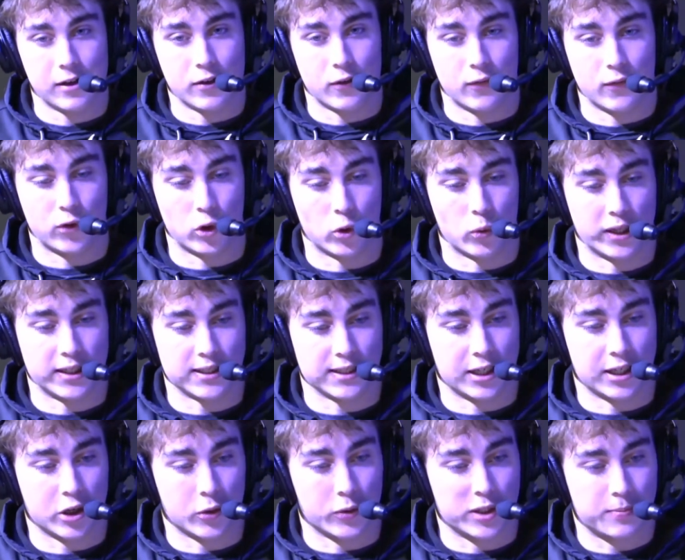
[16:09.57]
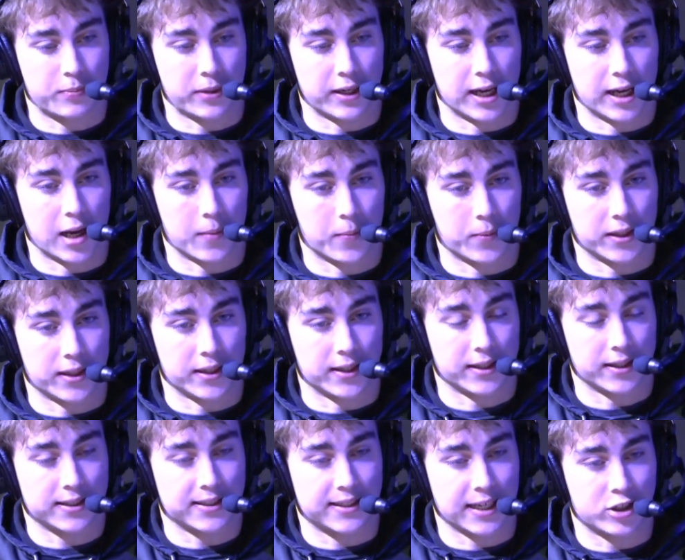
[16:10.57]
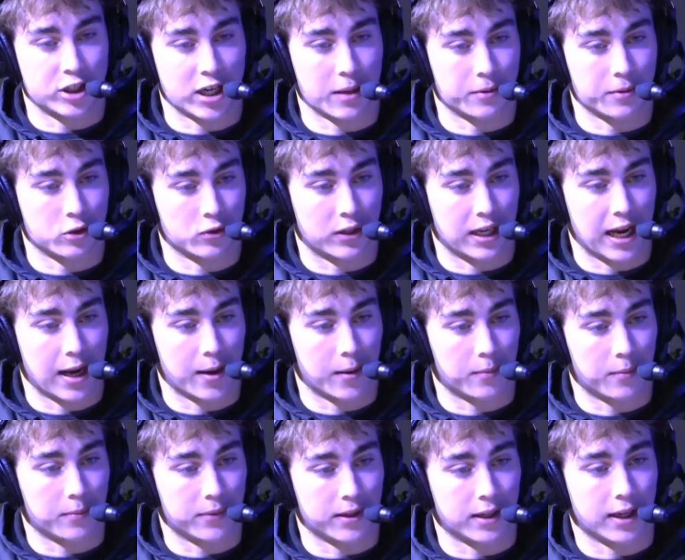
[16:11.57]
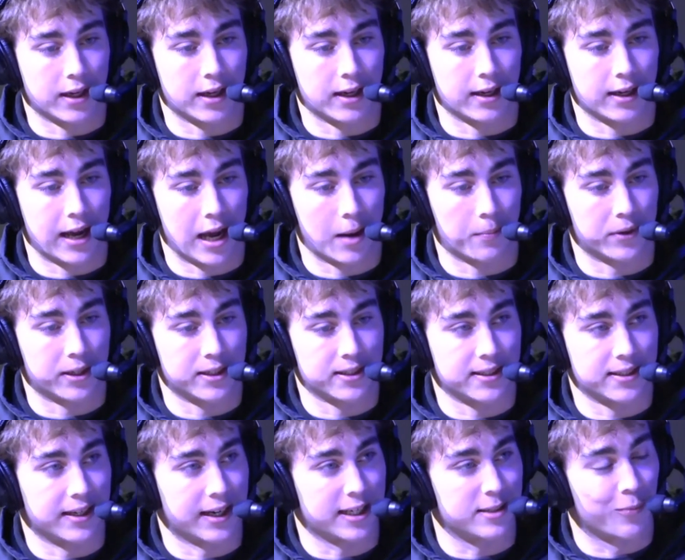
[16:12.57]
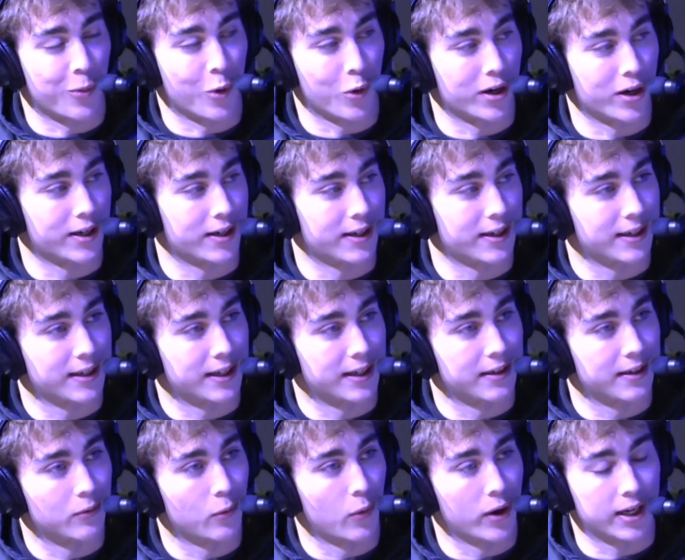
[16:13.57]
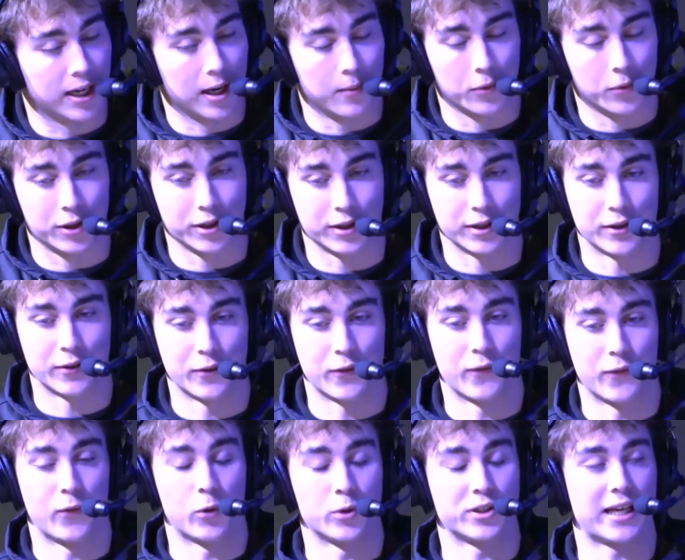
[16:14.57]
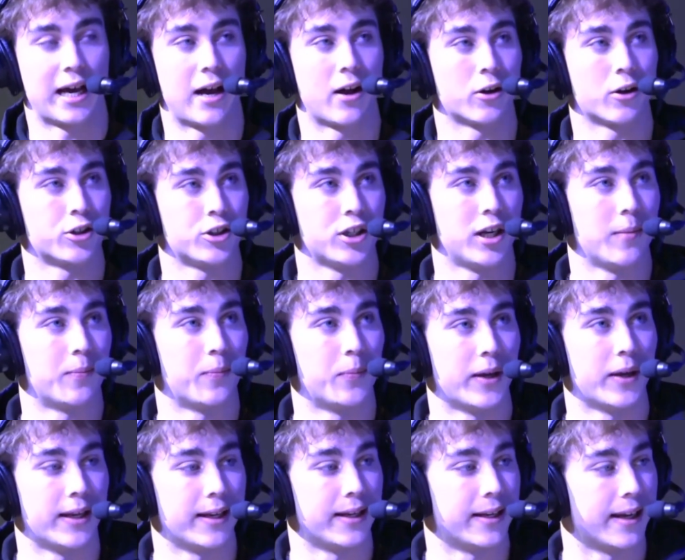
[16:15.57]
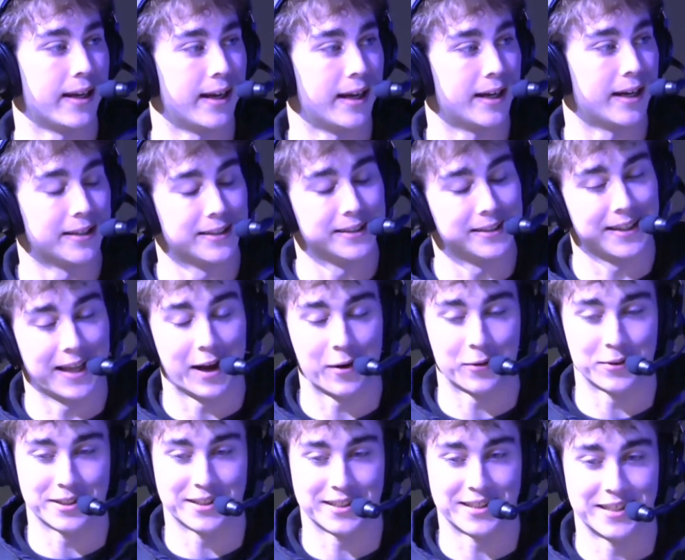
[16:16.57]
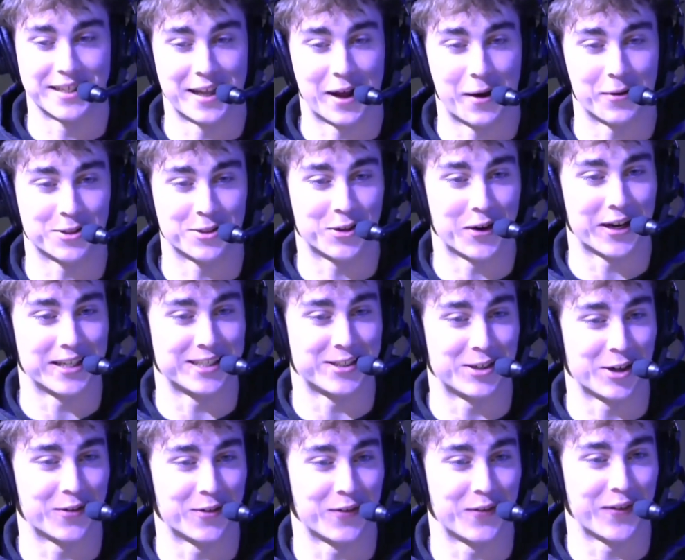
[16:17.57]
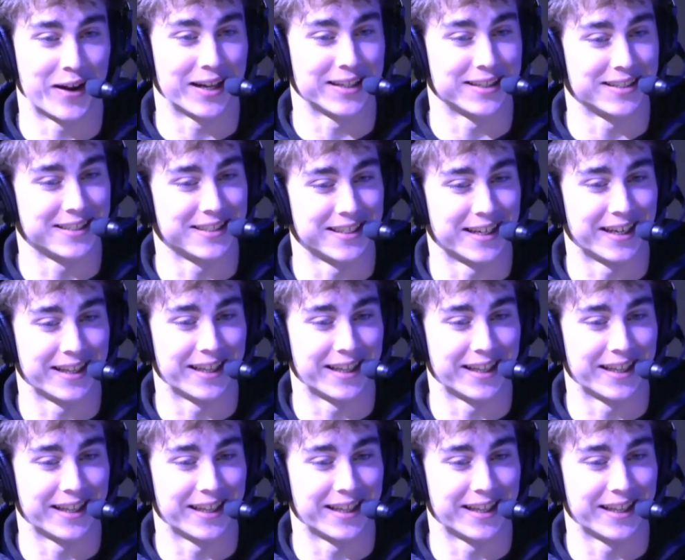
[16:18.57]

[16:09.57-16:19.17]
few weeks later, we speed up and the state championship game happens. The next morning, wake up with a full scholarship. And that was a crazy turn of events. And